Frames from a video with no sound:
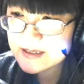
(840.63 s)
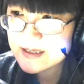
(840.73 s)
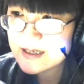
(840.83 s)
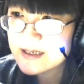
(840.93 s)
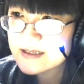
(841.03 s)

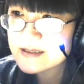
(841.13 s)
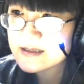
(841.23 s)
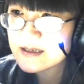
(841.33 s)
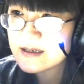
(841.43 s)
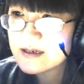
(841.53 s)
with
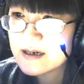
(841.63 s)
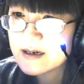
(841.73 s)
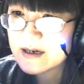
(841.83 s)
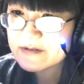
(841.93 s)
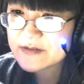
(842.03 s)
what
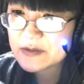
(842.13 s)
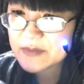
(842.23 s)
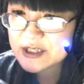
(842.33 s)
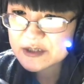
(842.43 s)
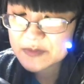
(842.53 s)
I'm
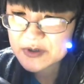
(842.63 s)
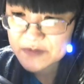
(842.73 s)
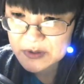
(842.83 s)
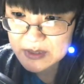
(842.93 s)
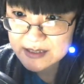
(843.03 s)
going to
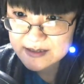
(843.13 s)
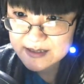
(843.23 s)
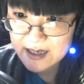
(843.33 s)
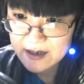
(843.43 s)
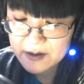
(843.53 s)
be,
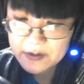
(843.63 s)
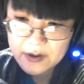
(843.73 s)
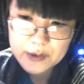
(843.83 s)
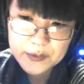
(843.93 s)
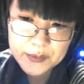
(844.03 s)

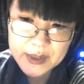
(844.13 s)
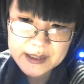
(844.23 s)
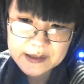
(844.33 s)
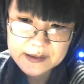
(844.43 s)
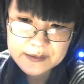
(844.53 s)
I
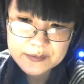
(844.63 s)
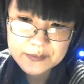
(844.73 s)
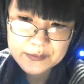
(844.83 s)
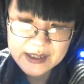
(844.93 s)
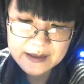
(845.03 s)
guess, the
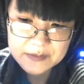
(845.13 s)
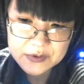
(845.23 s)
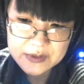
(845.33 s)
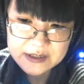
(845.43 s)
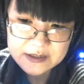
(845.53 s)
handful
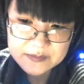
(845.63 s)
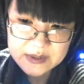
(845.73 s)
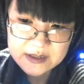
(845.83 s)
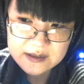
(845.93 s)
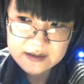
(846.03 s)
of
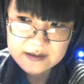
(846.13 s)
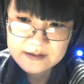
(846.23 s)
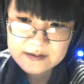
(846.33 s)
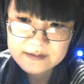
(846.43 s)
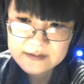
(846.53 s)
things that I'm going
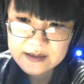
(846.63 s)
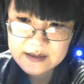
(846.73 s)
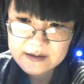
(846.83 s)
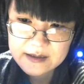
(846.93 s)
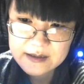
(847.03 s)
to be
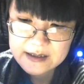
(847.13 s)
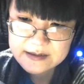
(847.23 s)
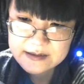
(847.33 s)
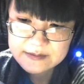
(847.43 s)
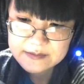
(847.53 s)

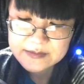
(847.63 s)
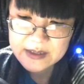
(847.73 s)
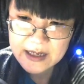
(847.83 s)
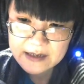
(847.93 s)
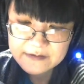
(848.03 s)
concentrating
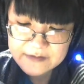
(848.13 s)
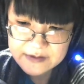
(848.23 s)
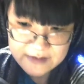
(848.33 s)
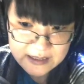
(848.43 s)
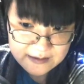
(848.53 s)
on,
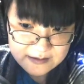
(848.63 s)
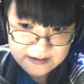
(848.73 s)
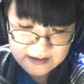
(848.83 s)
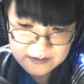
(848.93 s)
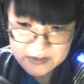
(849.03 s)
and using
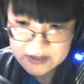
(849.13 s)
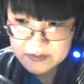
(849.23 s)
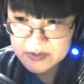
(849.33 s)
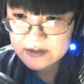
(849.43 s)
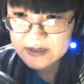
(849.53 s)
those as
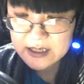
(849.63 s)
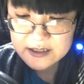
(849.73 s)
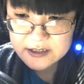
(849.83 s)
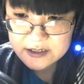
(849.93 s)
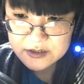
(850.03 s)

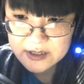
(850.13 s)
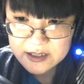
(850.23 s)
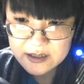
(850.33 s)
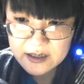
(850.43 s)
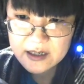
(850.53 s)
opportunities
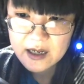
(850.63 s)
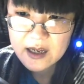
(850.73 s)
to